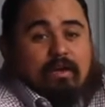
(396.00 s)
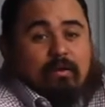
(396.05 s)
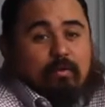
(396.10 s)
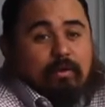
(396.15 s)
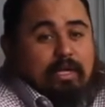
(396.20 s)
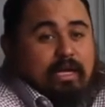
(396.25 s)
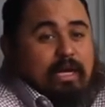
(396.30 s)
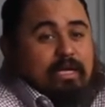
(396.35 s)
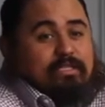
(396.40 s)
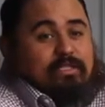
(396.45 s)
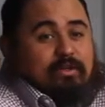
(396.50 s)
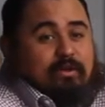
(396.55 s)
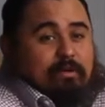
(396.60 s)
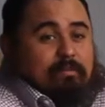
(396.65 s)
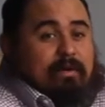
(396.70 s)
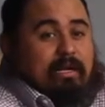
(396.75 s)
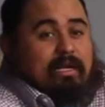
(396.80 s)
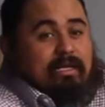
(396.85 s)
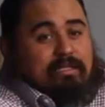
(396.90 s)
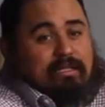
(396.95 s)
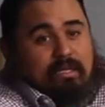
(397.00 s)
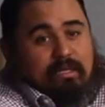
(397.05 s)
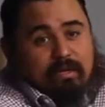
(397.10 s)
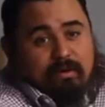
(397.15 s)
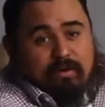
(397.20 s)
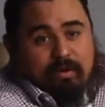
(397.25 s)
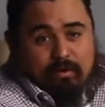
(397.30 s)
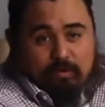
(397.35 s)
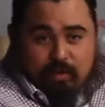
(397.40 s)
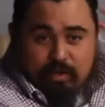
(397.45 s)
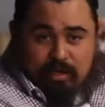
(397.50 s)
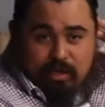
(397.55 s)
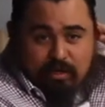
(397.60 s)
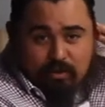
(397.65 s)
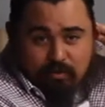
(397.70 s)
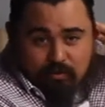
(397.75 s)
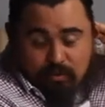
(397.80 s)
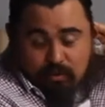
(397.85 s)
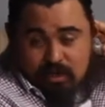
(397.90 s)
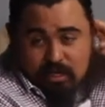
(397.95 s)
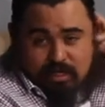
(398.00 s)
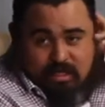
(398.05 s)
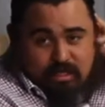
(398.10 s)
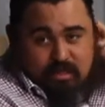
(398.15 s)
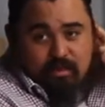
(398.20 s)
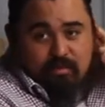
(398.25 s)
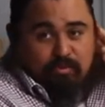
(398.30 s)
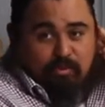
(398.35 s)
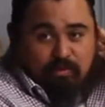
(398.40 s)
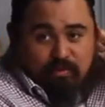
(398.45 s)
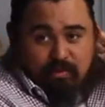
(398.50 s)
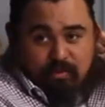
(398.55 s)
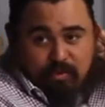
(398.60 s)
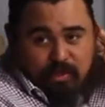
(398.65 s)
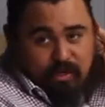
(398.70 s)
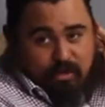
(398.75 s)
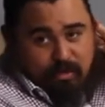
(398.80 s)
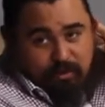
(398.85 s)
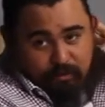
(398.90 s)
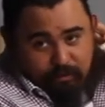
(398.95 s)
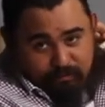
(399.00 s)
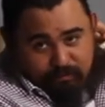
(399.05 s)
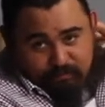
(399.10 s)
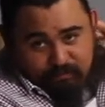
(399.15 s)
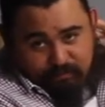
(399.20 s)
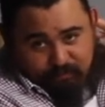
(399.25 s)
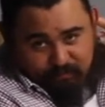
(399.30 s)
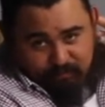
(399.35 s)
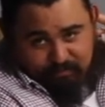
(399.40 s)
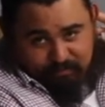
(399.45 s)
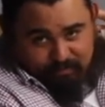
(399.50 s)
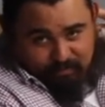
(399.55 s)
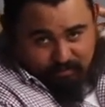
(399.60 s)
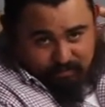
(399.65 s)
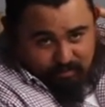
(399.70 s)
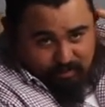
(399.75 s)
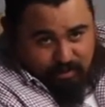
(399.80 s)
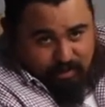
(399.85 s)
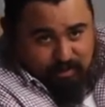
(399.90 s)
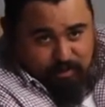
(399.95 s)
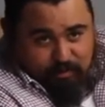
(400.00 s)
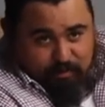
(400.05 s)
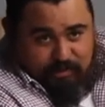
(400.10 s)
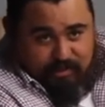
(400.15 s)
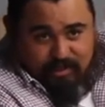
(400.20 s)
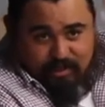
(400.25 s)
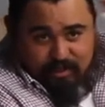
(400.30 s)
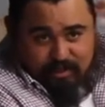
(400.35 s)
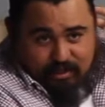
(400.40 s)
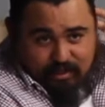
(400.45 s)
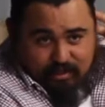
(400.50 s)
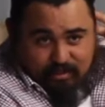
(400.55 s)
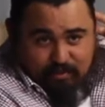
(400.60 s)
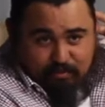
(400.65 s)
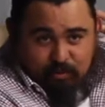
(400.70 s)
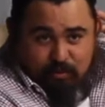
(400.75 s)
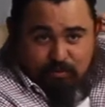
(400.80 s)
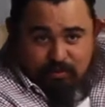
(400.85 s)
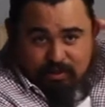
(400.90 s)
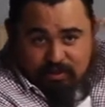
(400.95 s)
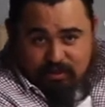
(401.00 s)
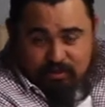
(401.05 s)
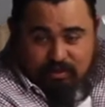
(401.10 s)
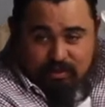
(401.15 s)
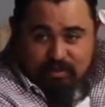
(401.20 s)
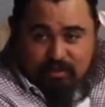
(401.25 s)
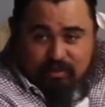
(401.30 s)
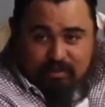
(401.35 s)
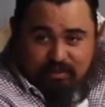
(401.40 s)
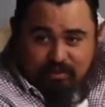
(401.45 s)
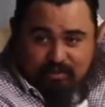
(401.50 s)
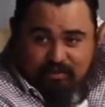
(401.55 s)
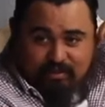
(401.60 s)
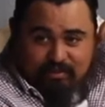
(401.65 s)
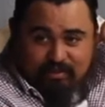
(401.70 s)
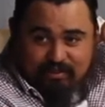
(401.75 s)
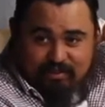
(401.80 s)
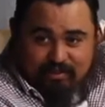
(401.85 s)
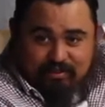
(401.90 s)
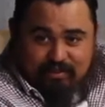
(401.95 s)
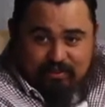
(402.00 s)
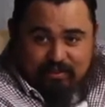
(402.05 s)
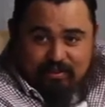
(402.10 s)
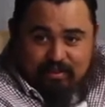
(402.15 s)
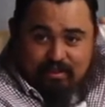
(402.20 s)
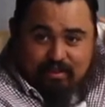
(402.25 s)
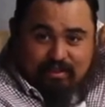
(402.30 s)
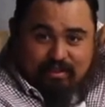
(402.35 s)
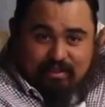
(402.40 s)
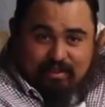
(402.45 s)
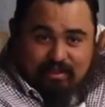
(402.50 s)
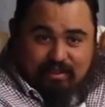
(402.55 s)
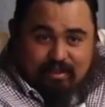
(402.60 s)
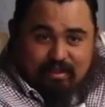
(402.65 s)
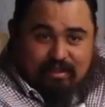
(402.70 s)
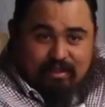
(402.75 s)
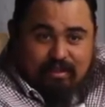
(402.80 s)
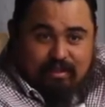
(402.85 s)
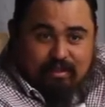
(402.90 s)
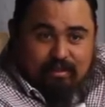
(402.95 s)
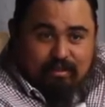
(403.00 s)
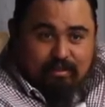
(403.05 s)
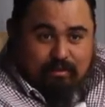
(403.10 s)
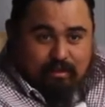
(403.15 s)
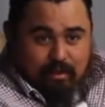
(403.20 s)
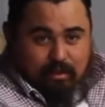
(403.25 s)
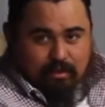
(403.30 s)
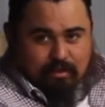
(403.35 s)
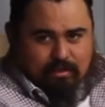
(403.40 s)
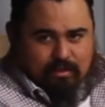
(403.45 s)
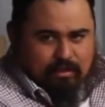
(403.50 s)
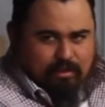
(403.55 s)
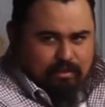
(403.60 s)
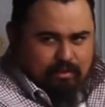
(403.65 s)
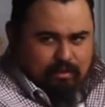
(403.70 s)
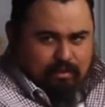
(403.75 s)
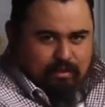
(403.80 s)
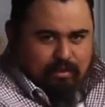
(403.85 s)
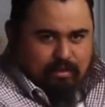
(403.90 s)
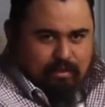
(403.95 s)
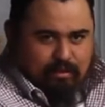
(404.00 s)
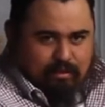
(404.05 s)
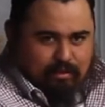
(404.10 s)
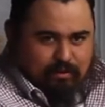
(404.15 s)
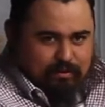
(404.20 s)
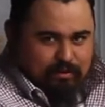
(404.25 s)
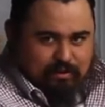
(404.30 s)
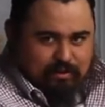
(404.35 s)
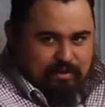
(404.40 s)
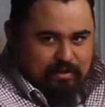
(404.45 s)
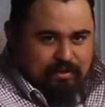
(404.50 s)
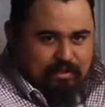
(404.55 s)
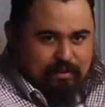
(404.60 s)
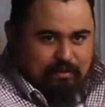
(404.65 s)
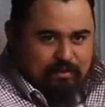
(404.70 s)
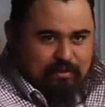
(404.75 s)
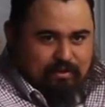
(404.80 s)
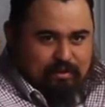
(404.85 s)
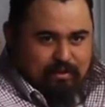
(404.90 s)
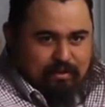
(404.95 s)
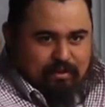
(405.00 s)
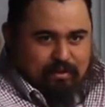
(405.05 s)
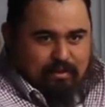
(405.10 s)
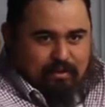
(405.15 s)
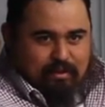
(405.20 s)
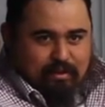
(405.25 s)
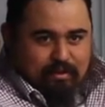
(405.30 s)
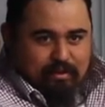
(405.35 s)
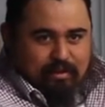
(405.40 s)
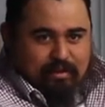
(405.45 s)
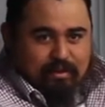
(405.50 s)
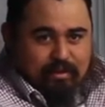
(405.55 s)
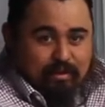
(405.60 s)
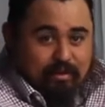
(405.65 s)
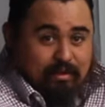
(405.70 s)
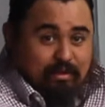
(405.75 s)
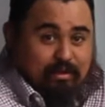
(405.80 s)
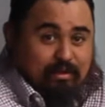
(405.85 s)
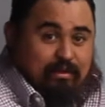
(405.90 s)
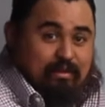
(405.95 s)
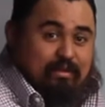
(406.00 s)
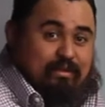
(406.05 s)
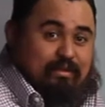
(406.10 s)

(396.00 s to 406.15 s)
What do you guys know about Alexander the Great? What did he do? You guys saw the movie. What did he do? Like, don't pretend like the movie is the only thing. Which movie? Alexander the Great. You ready to say it? I've never seen it.